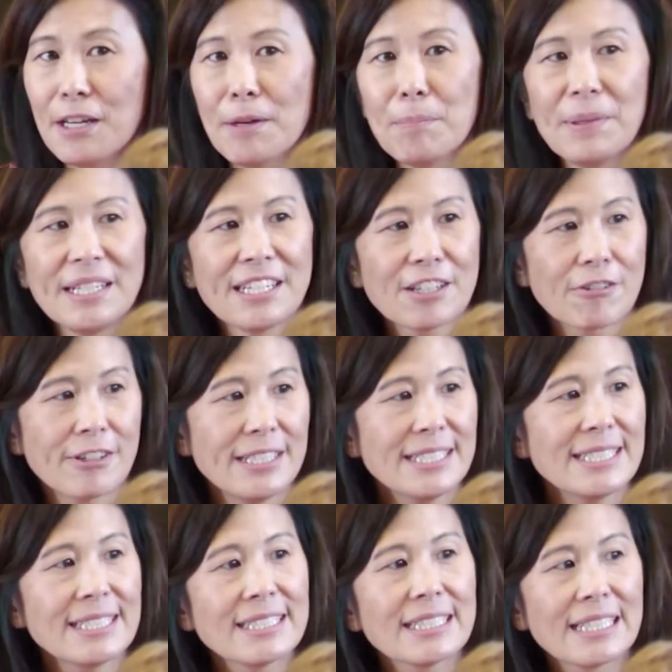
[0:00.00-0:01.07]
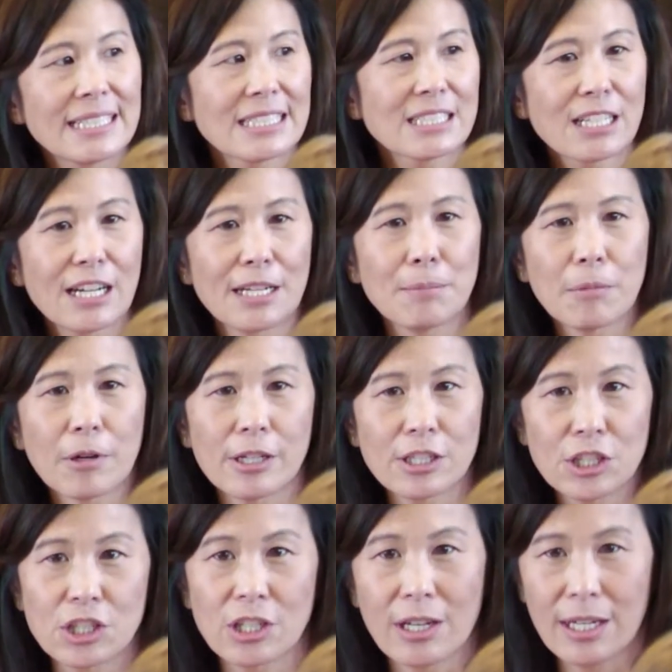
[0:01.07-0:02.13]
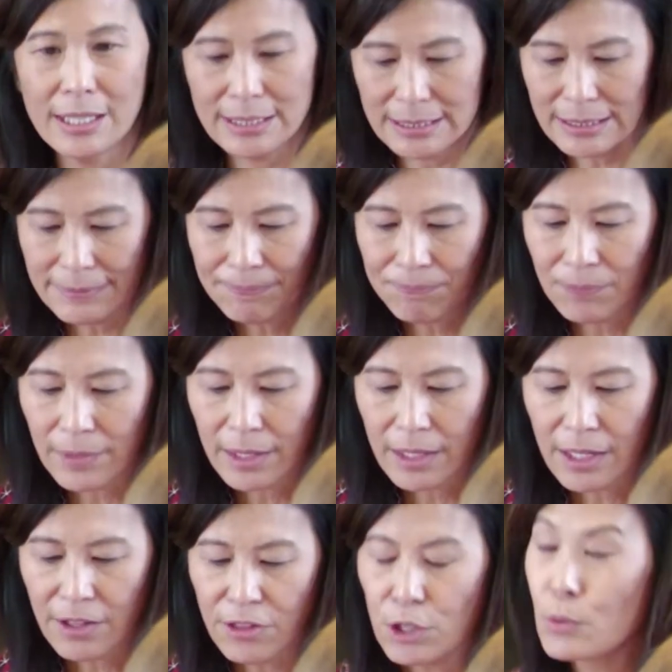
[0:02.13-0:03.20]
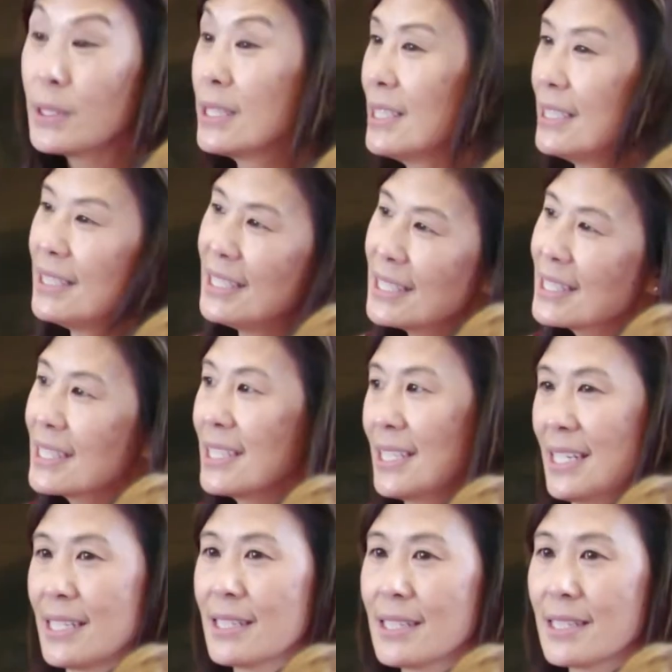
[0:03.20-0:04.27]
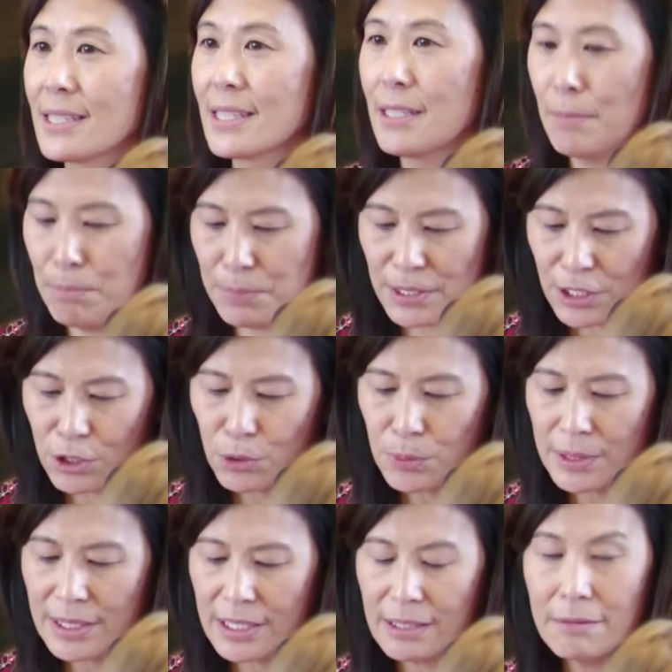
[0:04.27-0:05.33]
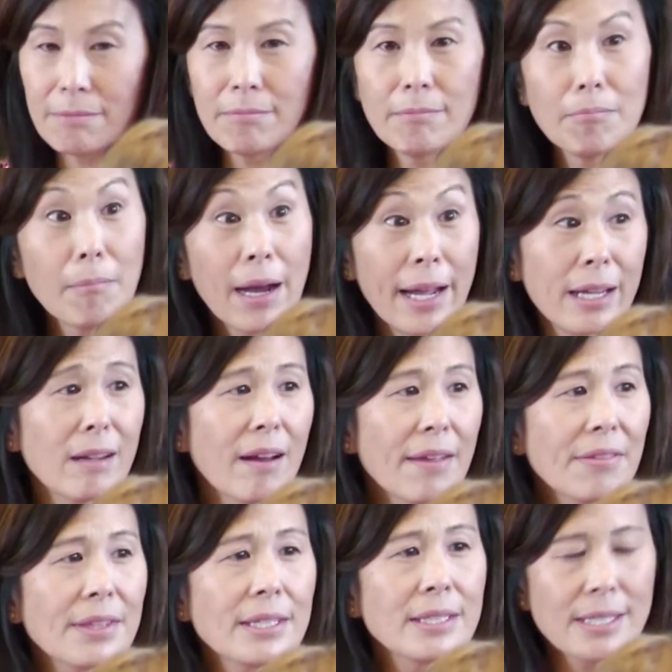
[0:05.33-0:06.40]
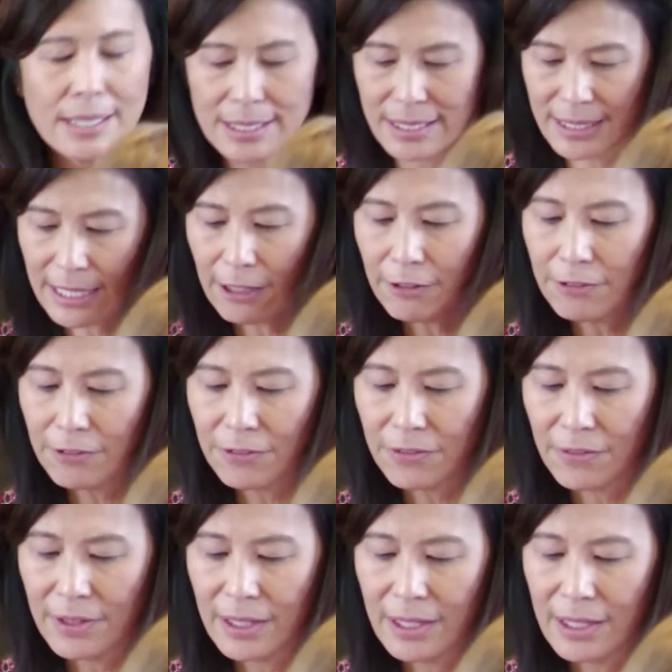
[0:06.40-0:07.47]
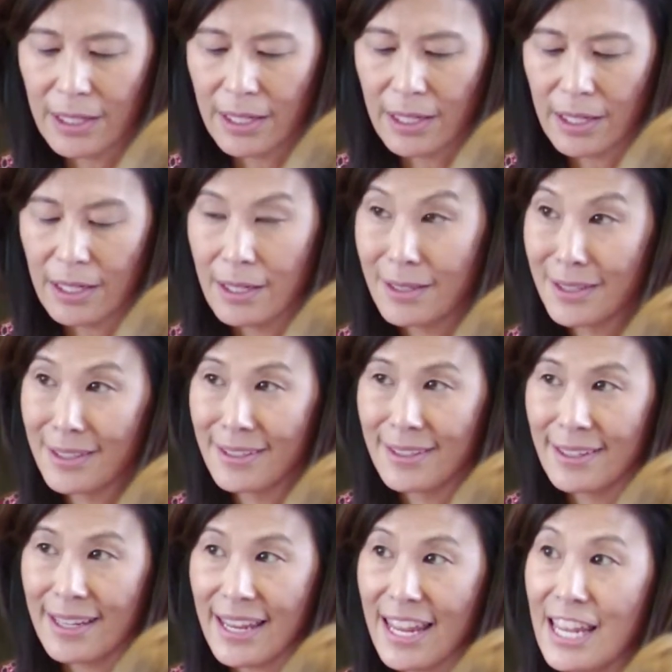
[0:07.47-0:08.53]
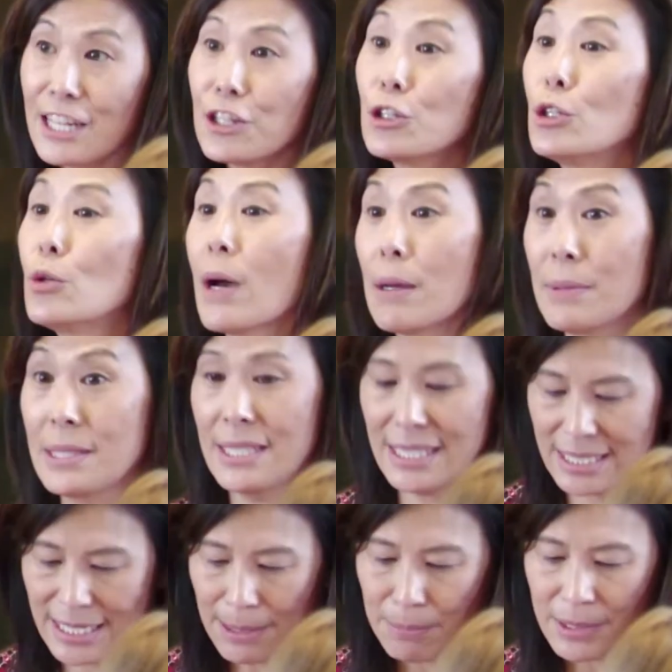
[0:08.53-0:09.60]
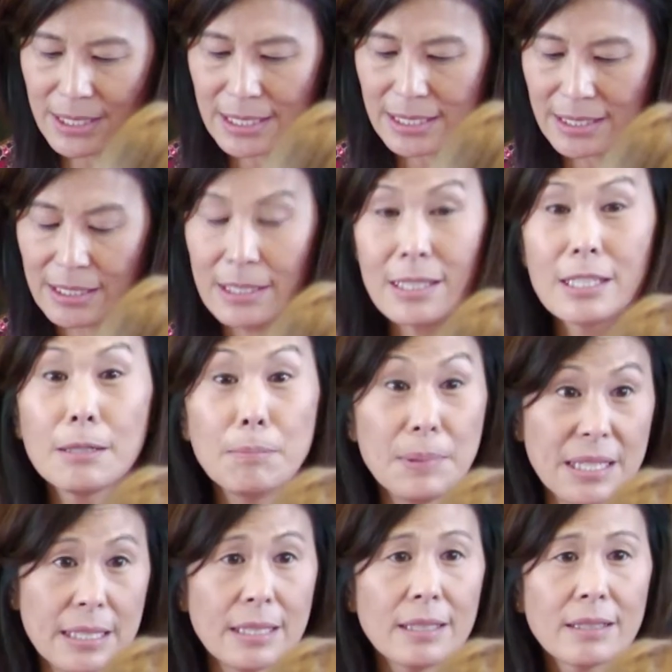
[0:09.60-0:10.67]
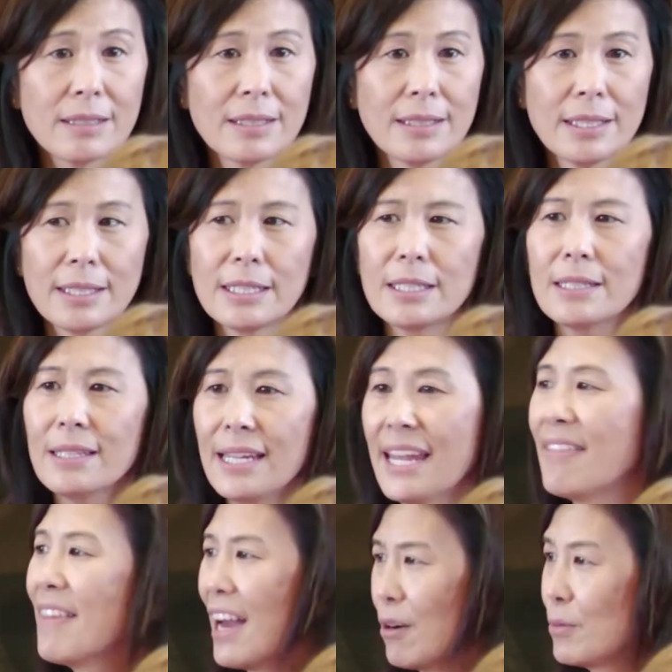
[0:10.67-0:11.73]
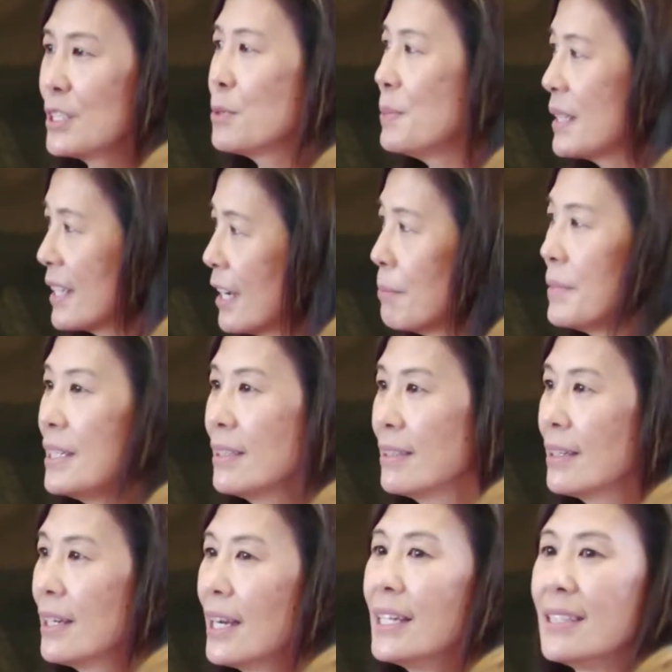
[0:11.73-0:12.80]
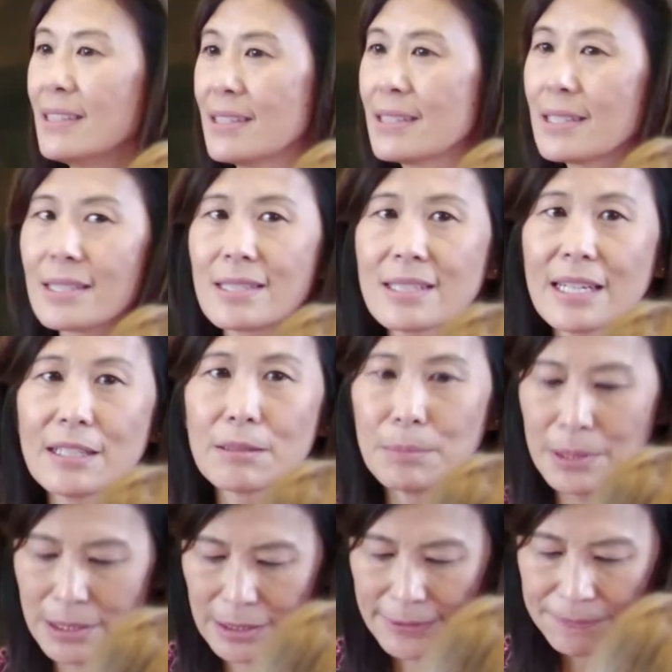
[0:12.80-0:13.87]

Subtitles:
But increasingly, as time marched on, there was a dissonance between my authentic self and who I was attempting to be. And that was becoming unsustainable.